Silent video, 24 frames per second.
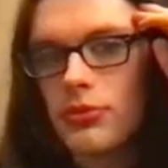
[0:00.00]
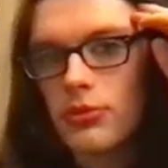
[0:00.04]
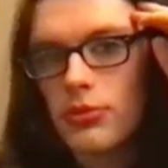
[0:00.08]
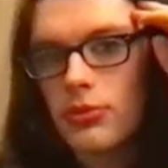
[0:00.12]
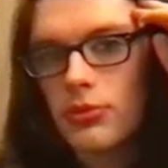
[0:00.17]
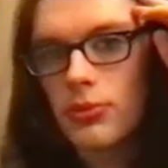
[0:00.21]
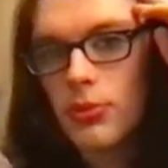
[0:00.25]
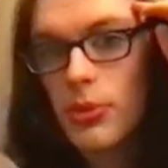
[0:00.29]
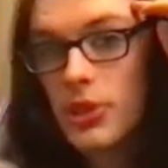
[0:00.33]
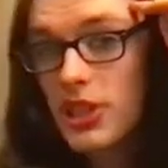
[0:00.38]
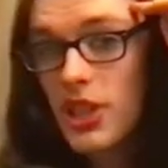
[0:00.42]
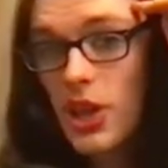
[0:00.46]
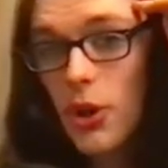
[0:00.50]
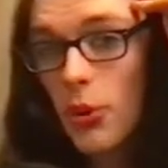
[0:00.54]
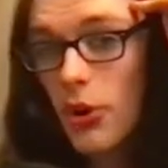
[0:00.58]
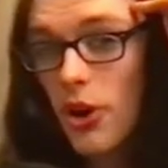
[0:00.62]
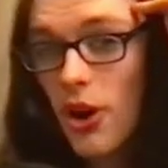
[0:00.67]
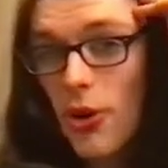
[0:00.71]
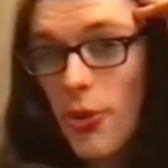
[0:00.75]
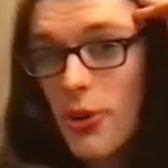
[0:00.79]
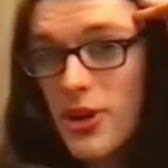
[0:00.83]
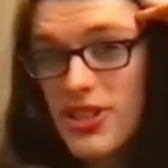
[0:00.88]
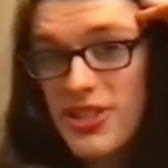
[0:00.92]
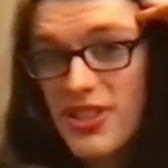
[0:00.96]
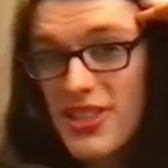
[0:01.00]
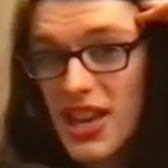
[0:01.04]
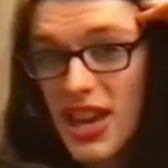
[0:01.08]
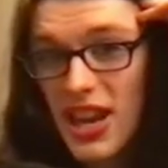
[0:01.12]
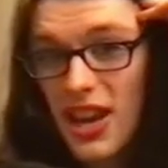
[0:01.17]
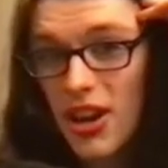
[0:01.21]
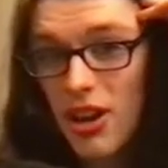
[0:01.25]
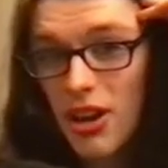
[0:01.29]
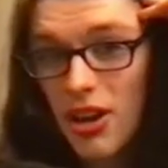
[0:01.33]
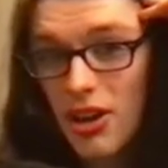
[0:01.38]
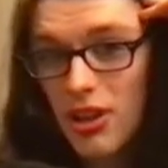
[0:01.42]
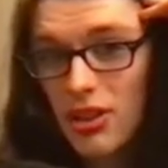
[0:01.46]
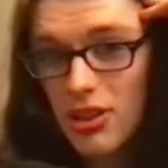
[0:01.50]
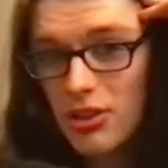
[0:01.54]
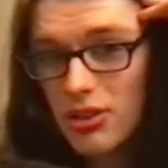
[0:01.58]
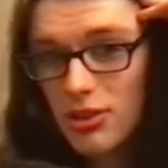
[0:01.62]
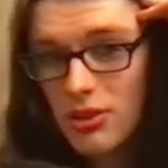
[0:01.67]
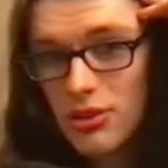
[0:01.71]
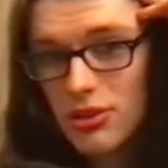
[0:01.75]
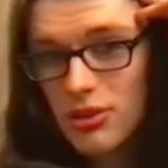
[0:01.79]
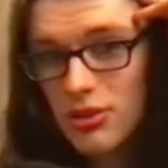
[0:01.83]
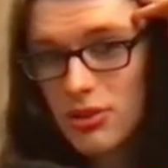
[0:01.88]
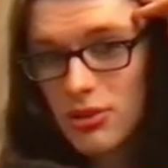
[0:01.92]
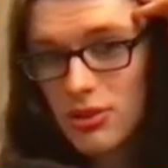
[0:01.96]
But they were always there.
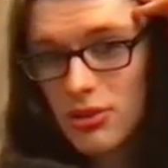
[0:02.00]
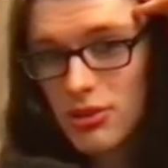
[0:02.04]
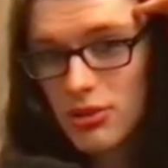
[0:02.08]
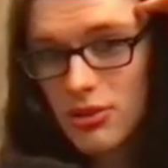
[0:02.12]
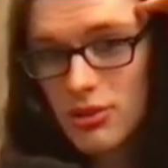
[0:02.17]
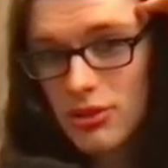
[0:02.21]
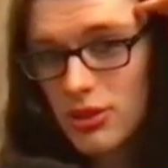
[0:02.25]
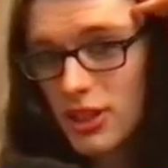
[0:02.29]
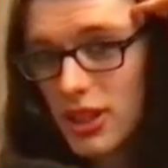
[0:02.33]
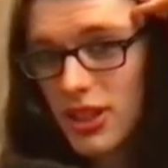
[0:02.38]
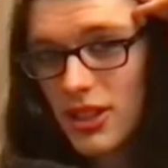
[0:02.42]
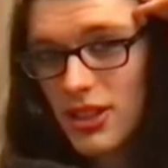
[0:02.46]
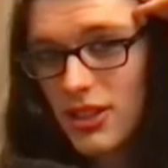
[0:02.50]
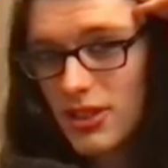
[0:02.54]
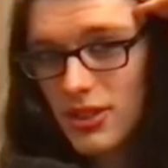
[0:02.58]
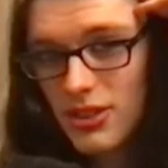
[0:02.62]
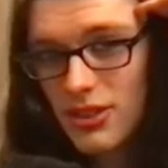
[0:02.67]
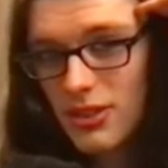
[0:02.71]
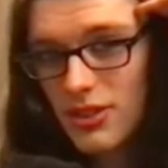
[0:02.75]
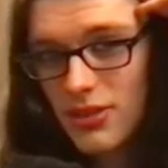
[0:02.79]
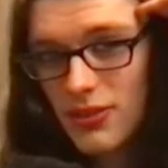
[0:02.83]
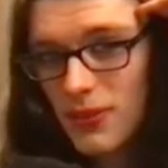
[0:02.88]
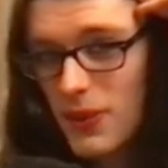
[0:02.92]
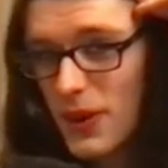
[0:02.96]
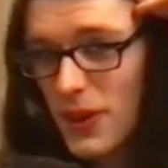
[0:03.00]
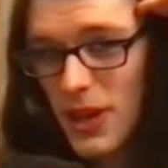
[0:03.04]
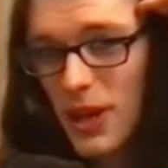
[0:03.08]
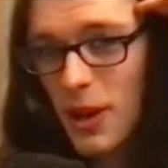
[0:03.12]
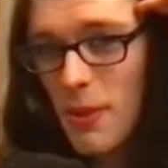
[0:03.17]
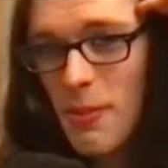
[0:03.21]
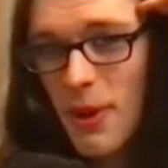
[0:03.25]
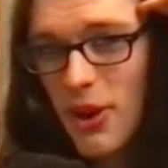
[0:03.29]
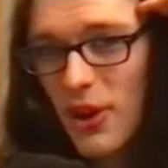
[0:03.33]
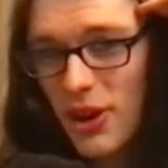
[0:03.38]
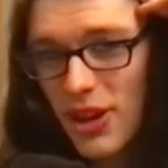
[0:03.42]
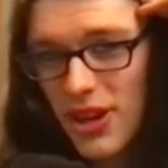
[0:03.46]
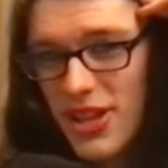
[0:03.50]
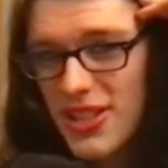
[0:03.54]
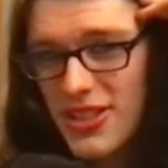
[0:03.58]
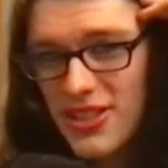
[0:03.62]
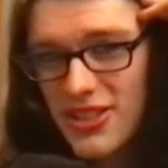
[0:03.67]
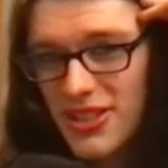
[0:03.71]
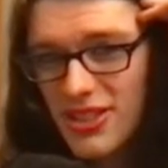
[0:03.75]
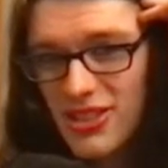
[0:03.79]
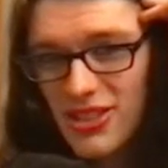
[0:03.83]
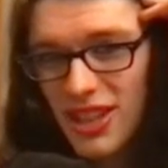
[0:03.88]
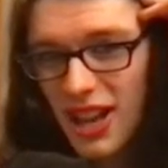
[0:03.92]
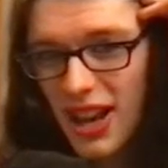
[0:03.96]
Like, fuck, American
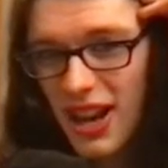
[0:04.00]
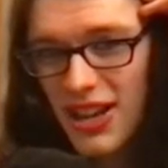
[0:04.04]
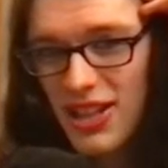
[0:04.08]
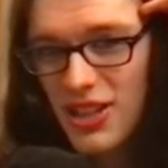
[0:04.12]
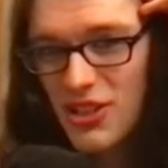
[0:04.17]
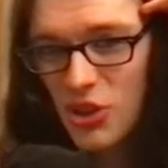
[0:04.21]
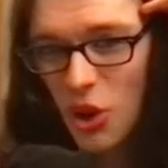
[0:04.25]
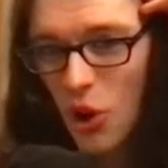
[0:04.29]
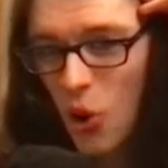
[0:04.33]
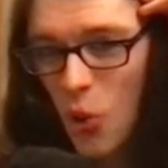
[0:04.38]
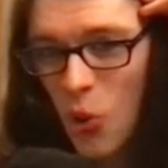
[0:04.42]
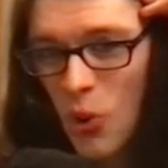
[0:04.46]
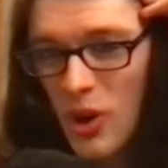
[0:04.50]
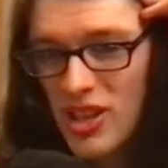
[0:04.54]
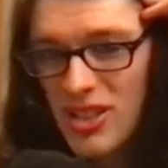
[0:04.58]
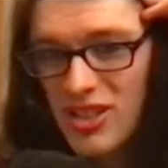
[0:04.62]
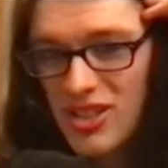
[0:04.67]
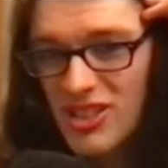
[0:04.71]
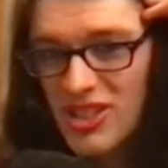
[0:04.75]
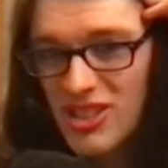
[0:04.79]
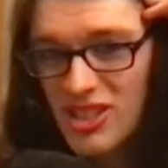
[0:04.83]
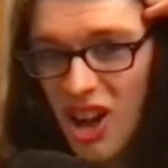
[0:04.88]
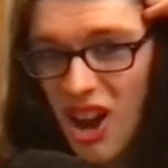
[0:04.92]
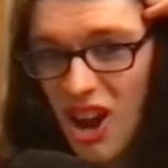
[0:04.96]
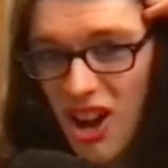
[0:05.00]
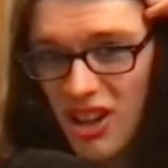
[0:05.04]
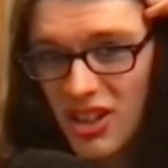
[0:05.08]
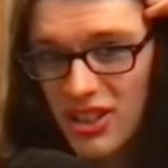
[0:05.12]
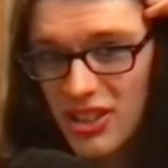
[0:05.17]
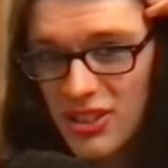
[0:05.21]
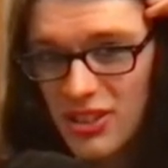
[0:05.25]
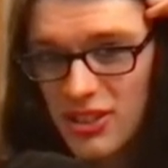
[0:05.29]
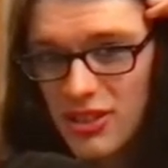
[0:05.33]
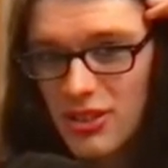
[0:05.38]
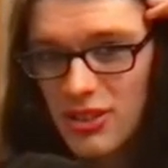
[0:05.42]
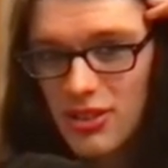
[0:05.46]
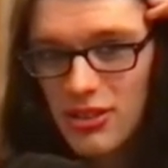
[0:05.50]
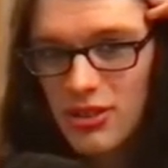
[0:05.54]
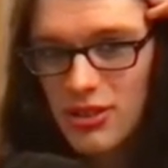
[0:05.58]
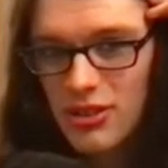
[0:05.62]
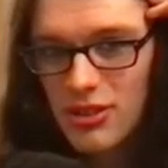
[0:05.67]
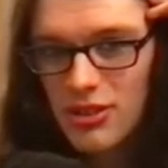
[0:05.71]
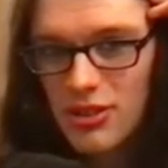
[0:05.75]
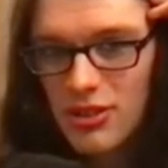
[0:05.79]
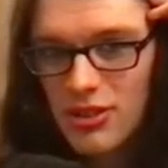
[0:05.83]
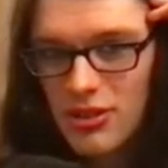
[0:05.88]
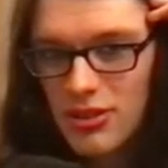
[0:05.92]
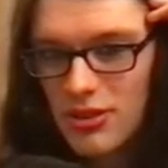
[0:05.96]
society has always sucked.
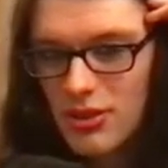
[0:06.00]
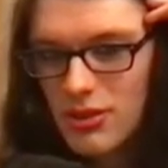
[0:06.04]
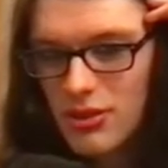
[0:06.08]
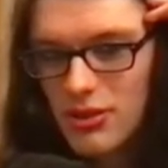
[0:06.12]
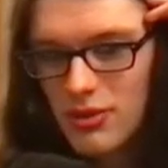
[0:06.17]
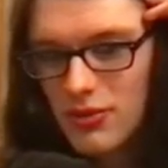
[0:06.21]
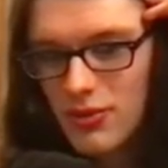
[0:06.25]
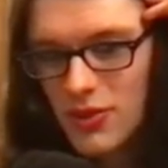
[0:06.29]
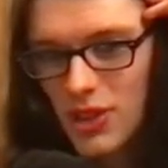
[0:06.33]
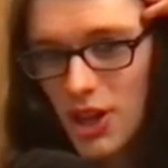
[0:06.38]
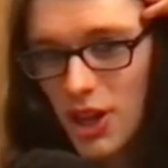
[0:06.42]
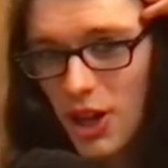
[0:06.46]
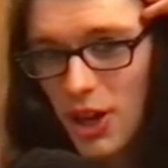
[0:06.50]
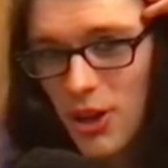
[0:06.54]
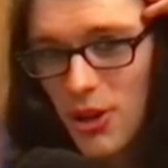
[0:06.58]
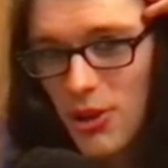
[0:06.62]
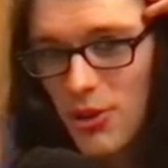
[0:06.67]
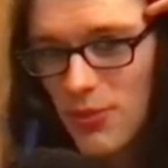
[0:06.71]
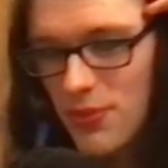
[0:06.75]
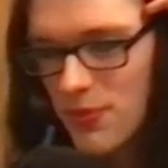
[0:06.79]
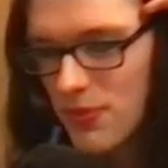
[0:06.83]
You know?